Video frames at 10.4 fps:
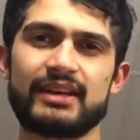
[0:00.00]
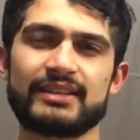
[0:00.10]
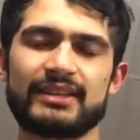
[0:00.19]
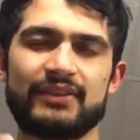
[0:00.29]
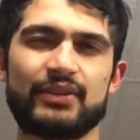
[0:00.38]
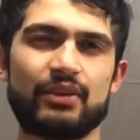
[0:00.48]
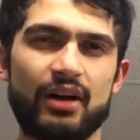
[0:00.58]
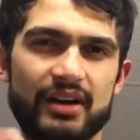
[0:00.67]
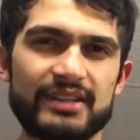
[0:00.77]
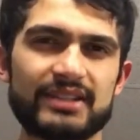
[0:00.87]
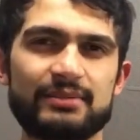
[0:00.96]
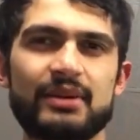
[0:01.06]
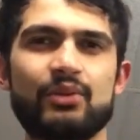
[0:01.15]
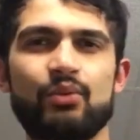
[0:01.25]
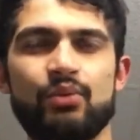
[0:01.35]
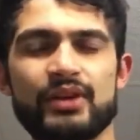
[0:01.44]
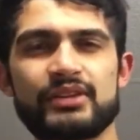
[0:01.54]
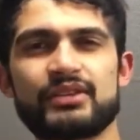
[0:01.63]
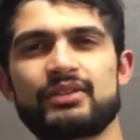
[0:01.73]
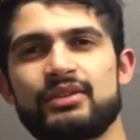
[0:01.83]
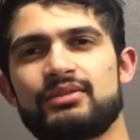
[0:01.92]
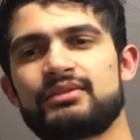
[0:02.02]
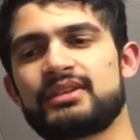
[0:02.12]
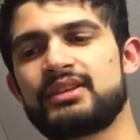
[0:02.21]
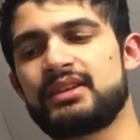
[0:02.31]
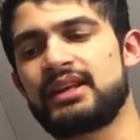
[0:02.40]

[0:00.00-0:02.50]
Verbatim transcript: as in if you're honest about what your own